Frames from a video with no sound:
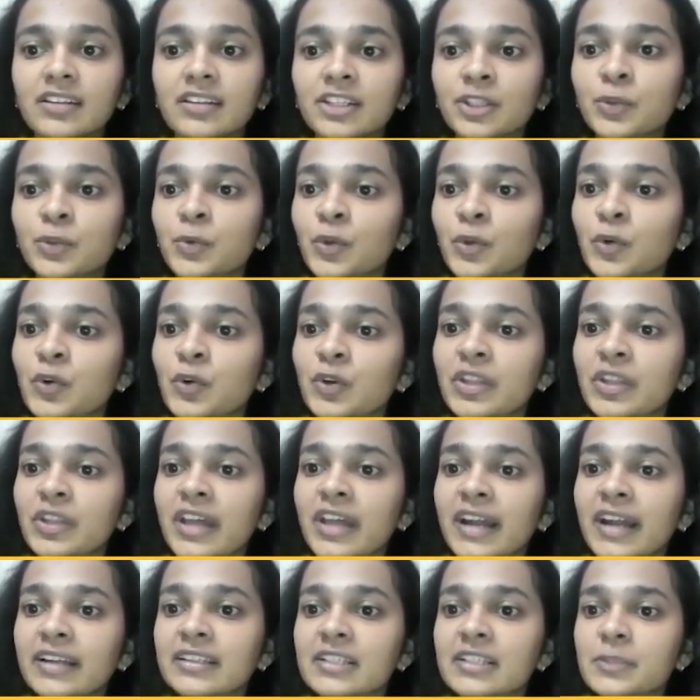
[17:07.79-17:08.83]
You know
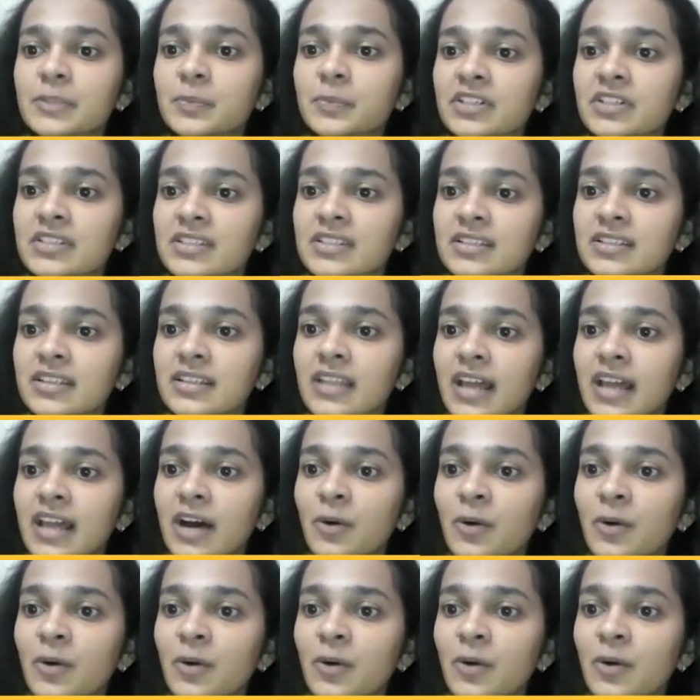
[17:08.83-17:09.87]
that this person
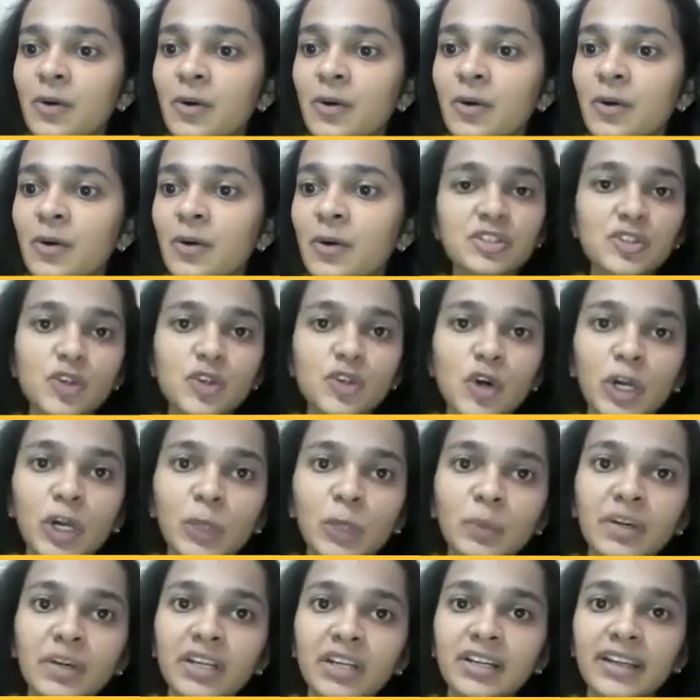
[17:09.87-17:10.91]
now has become
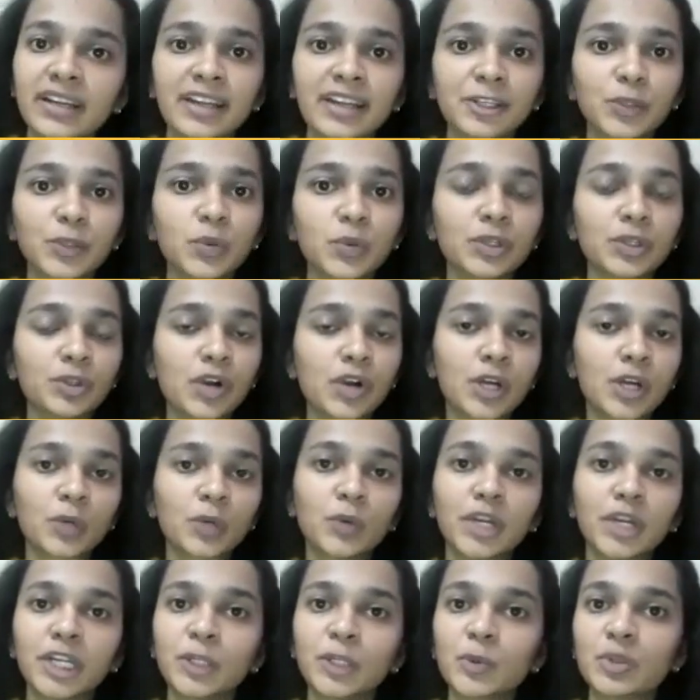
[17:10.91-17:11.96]
insolvent and you are not
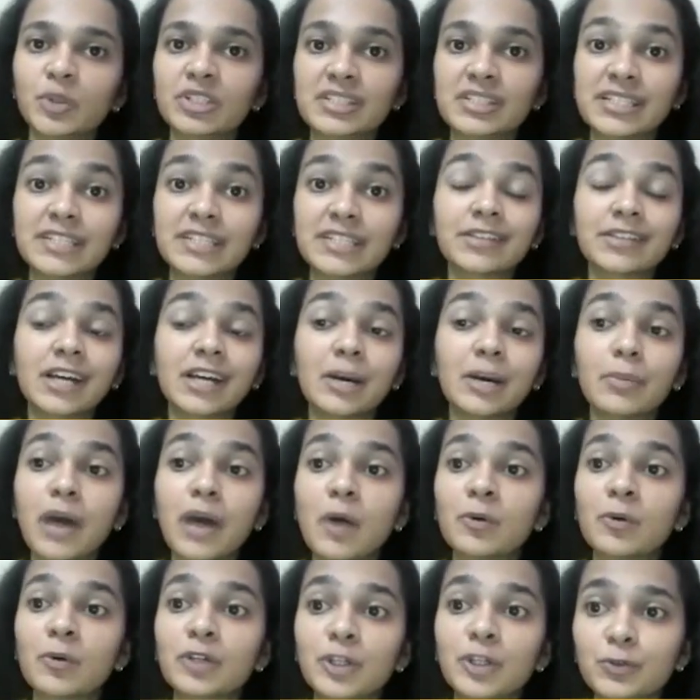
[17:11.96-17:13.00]
going to receive the
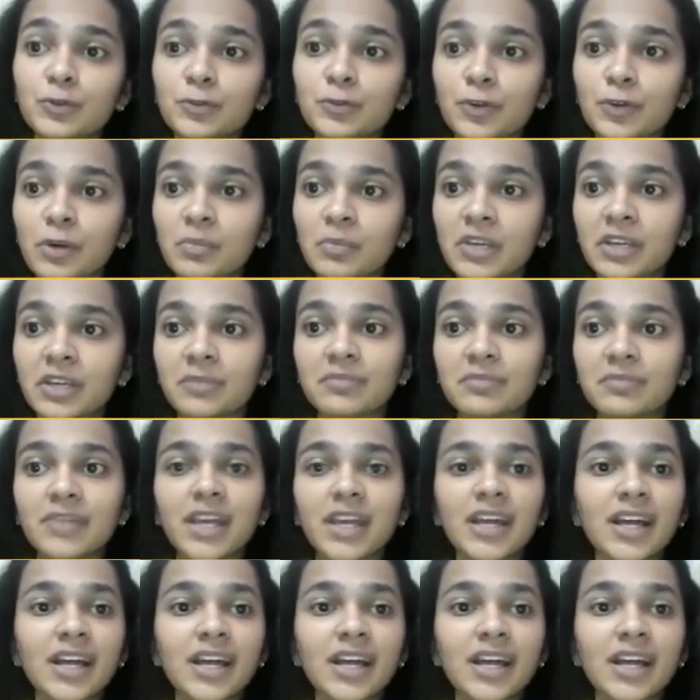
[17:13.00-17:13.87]
amount due from him.